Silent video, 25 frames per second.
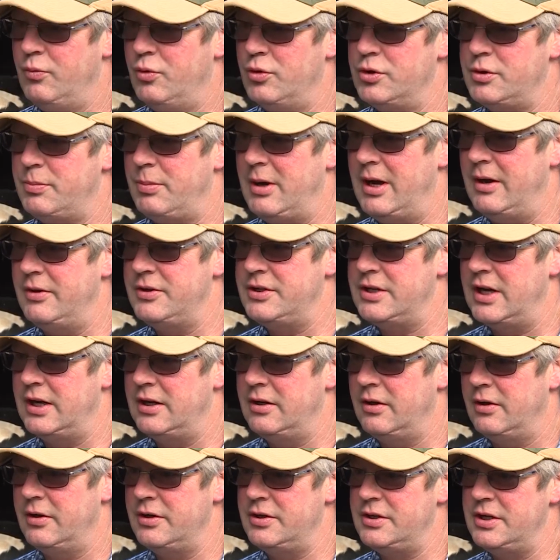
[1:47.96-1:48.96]
Water Power
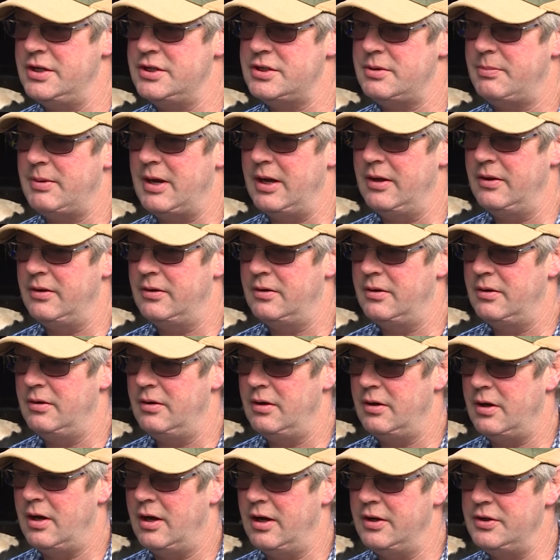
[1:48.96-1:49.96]
Technologies about
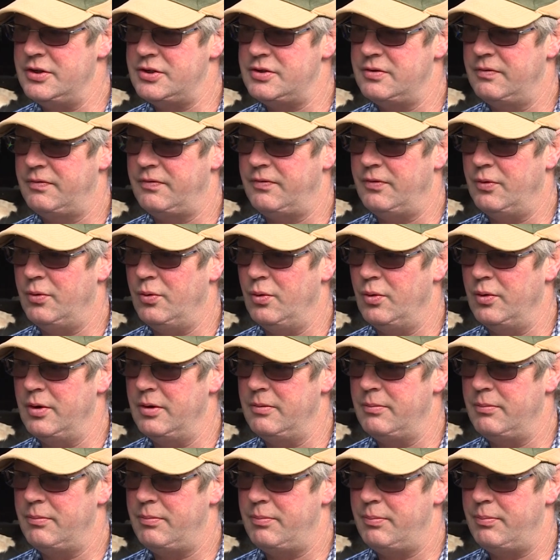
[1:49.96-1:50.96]
heights of fall
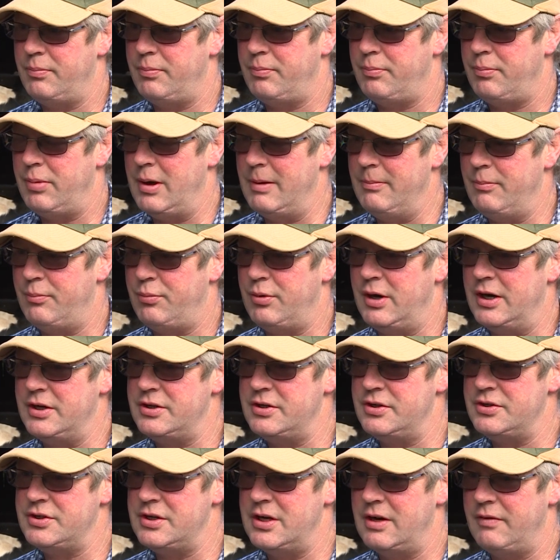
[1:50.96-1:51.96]
and pump
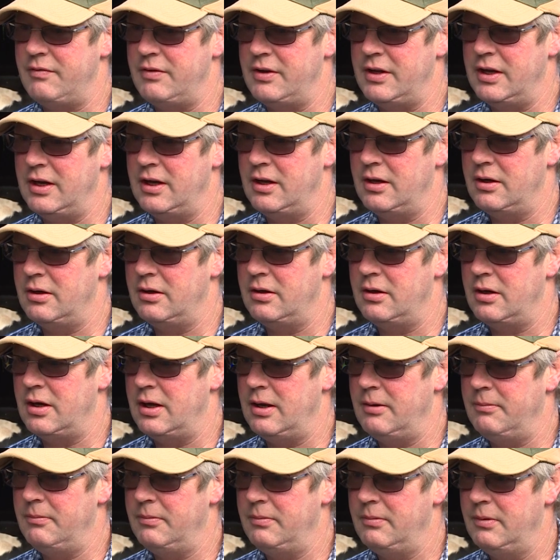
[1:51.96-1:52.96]
pressures and everything, and
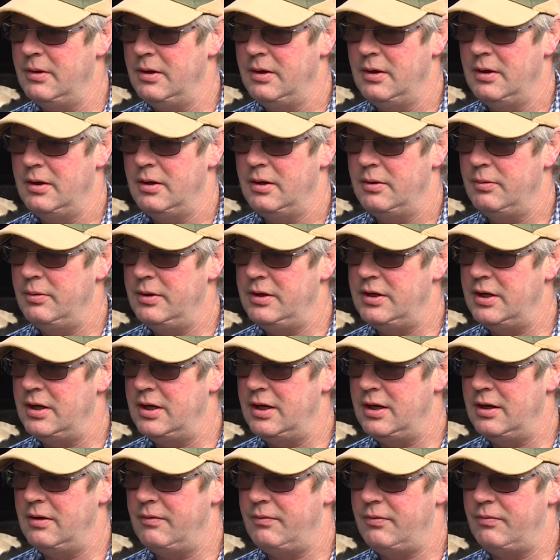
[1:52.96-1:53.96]
um, we did it
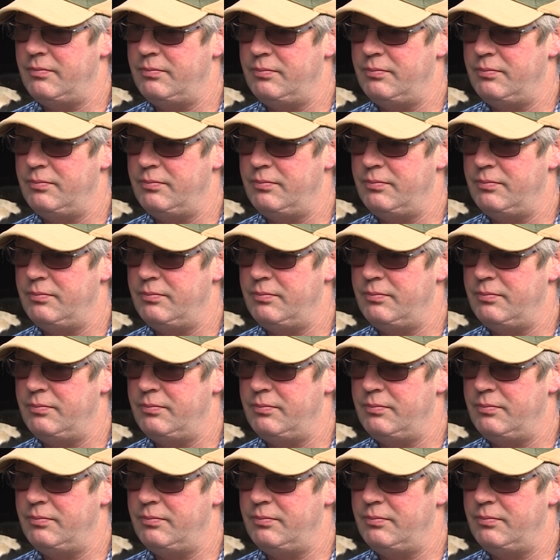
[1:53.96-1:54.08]
in a